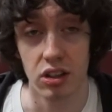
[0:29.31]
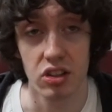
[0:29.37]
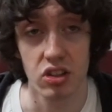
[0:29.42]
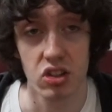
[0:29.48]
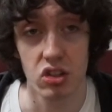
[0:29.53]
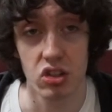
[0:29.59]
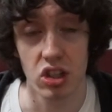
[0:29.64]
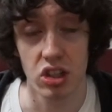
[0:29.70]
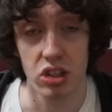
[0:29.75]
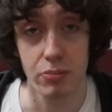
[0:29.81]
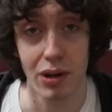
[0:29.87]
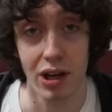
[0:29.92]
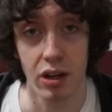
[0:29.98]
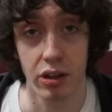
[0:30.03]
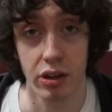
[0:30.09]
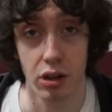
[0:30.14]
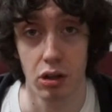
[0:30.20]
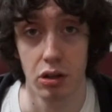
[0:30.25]
this is just
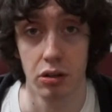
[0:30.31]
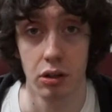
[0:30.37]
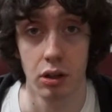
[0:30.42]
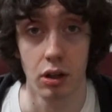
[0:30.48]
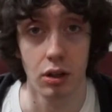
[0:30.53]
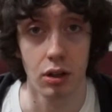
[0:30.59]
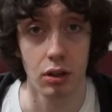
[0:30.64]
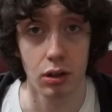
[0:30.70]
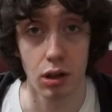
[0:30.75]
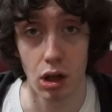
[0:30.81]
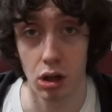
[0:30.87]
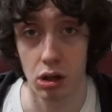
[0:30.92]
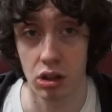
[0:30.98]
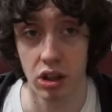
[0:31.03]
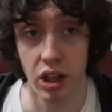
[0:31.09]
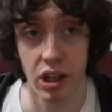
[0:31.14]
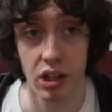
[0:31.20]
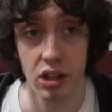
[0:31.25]
piling on
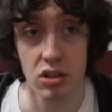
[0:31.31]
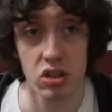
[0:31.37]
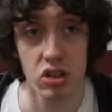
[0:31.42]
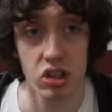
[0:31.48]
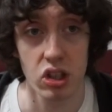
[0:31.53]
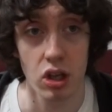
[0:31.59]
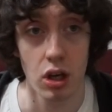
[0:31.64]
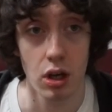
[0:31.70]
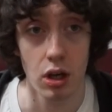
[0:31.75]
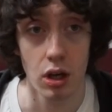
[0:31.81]
long days